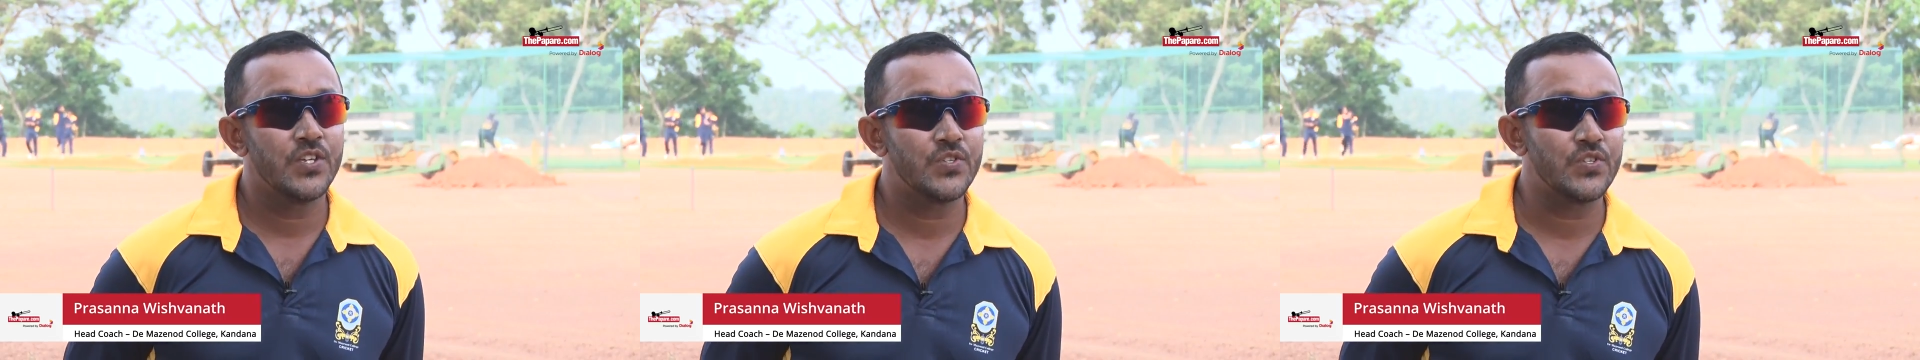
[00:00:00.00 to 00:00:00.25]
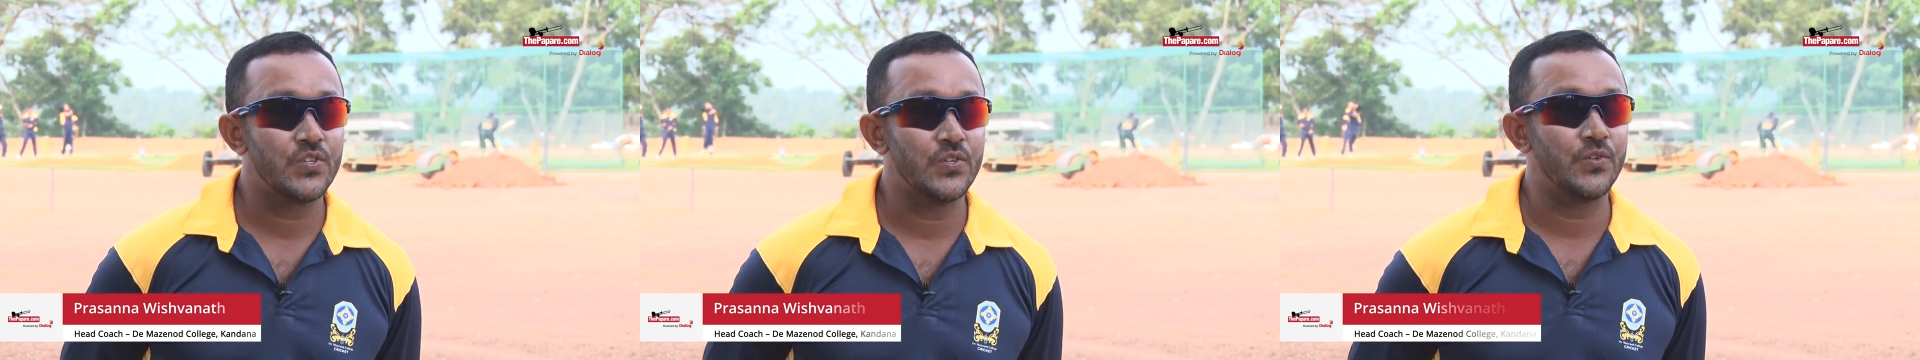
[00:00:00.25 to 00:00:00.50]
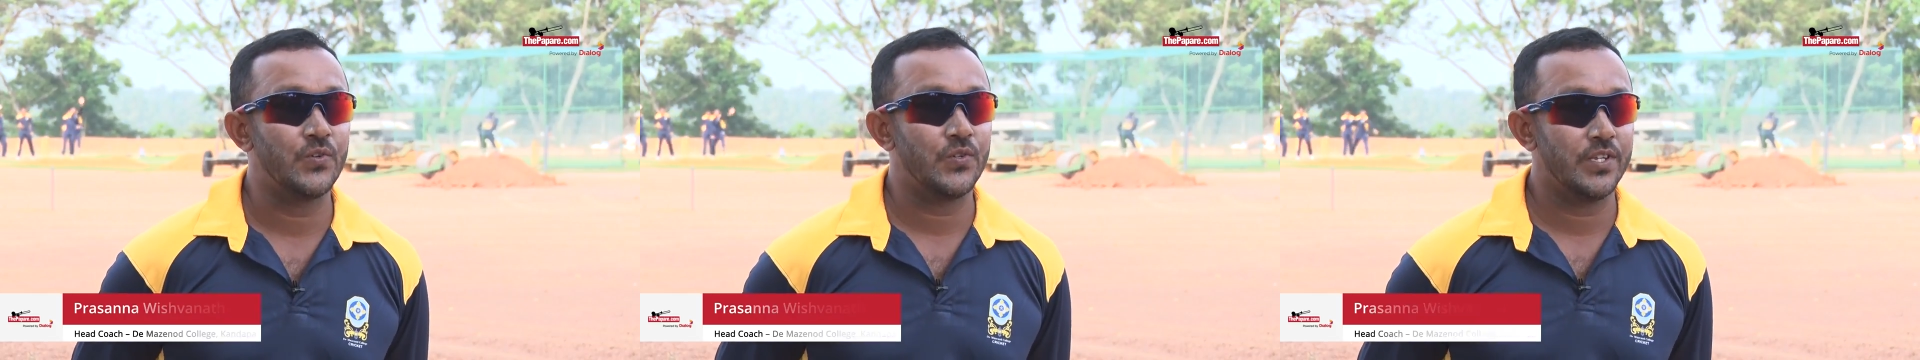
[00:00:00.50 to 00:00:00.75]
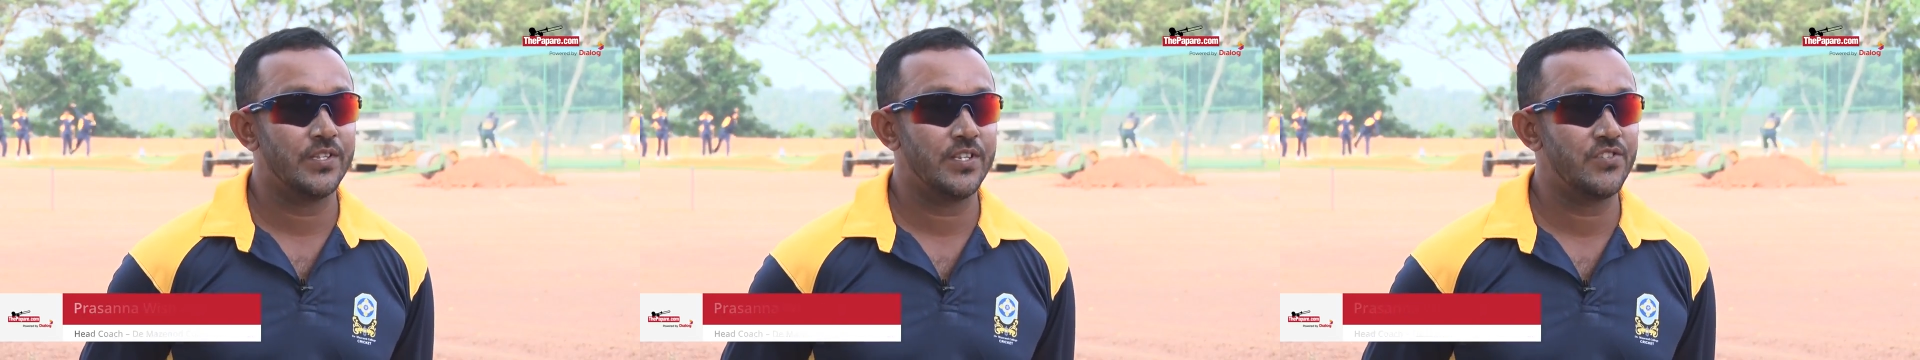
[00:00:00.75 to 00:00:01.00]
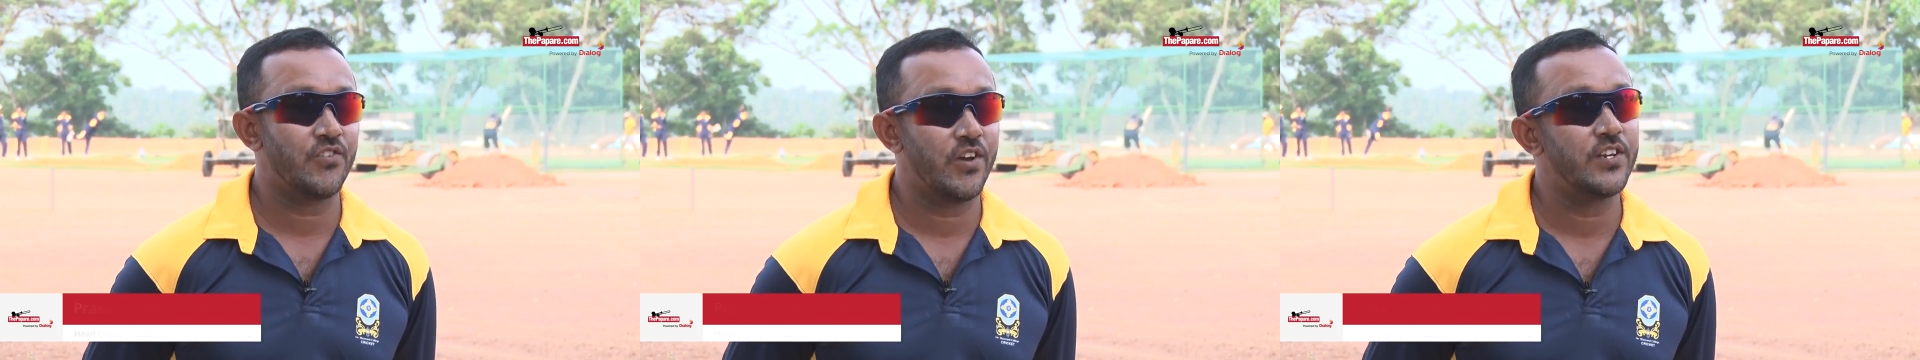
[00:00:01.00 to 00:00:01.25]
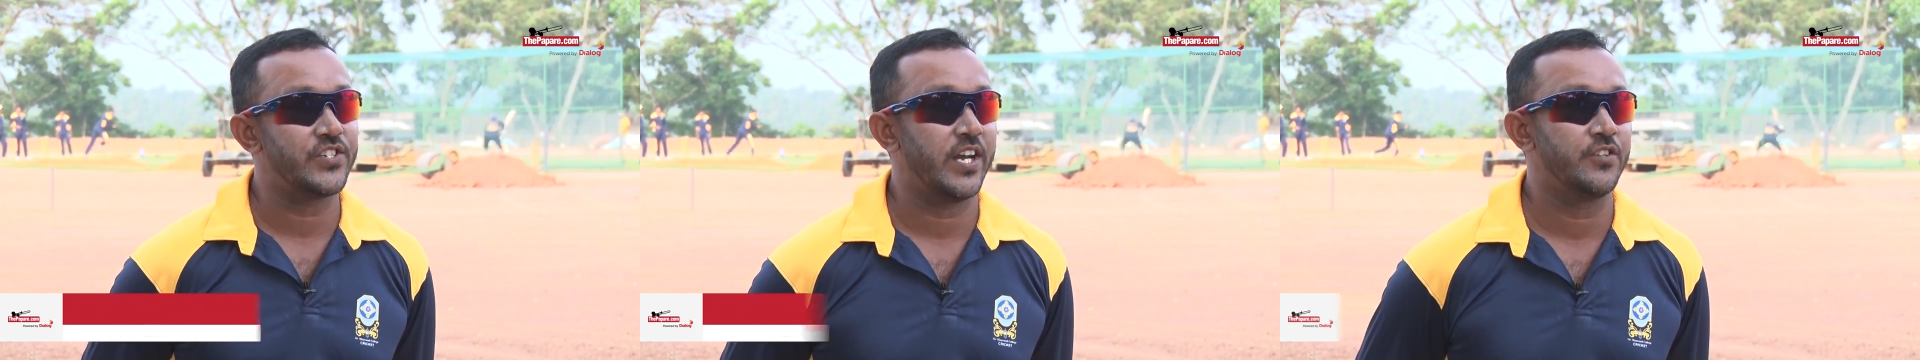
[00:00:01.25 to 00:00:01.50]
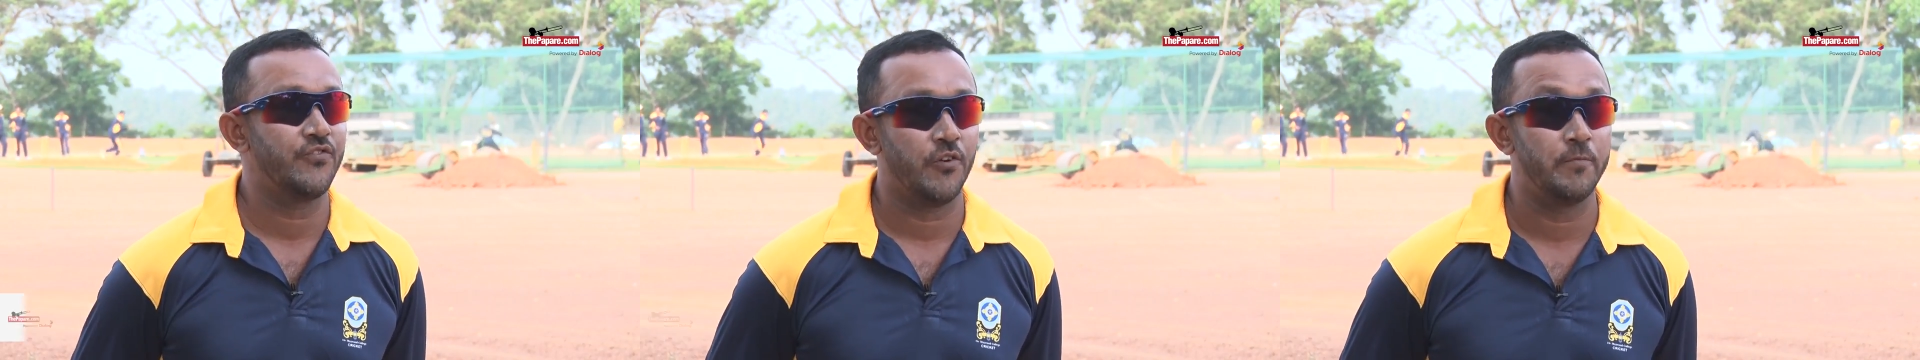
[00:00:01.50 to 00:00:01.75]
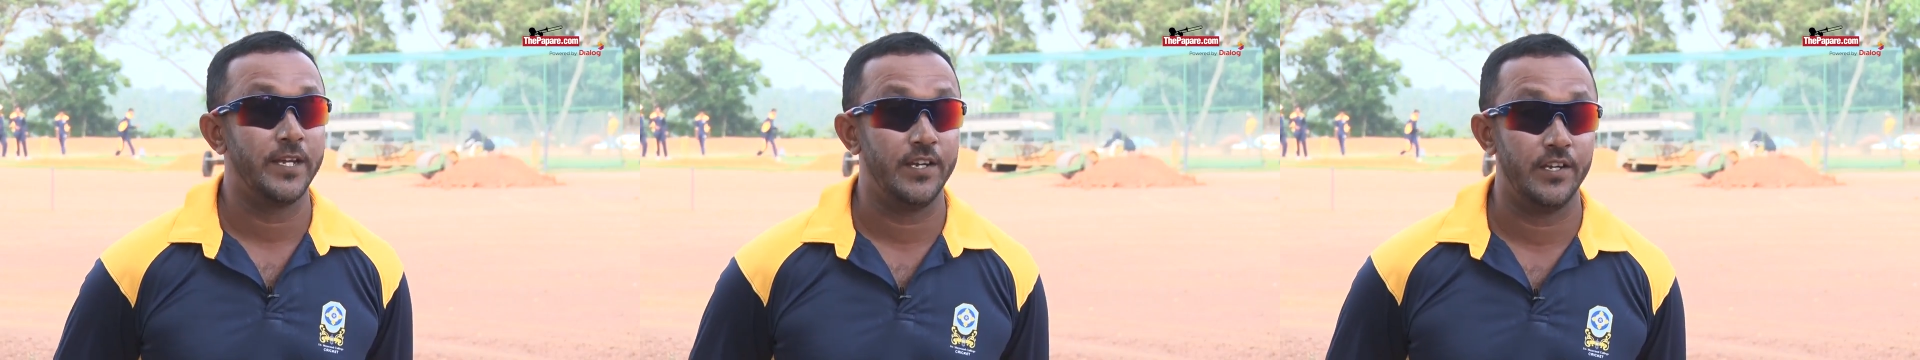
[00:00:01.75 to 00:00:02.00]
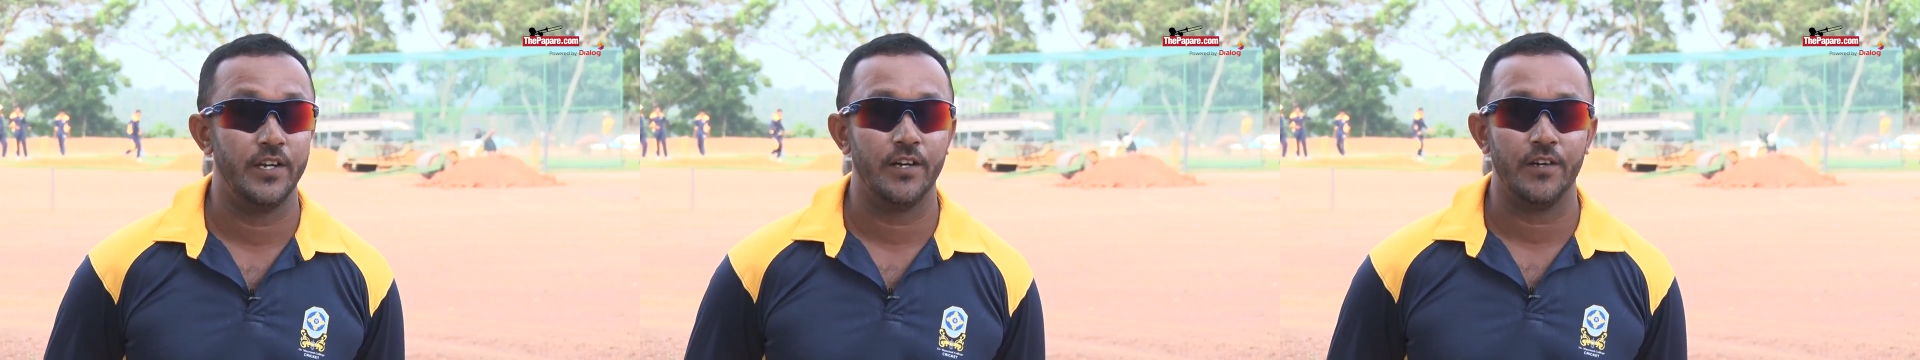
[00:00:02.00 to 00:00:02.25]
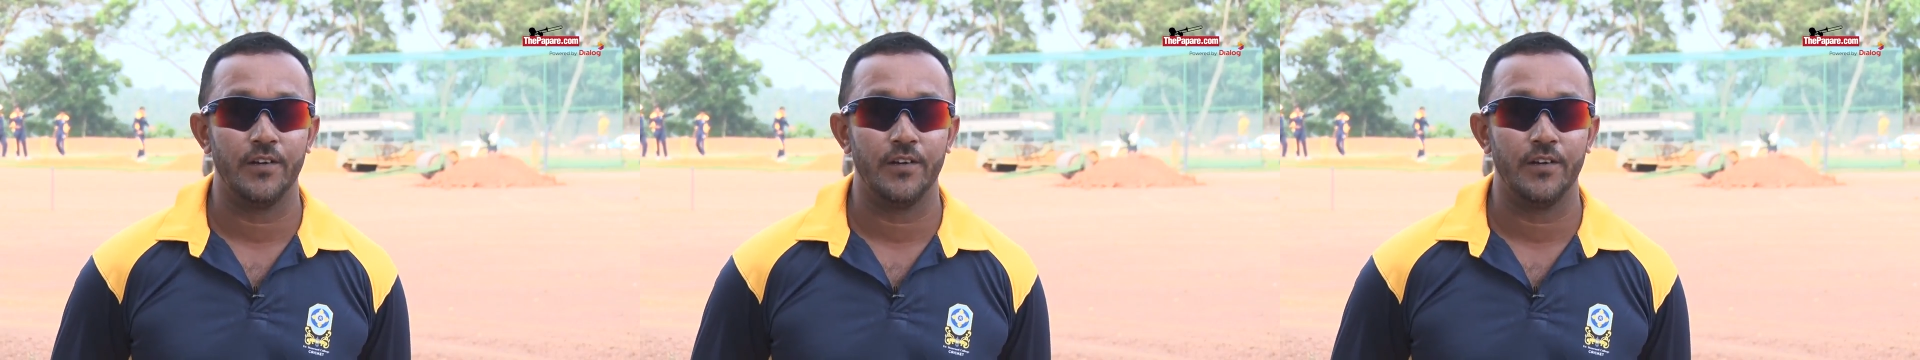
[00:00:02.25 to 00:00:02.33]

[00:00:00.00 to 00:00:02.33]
So this is a real challenge for me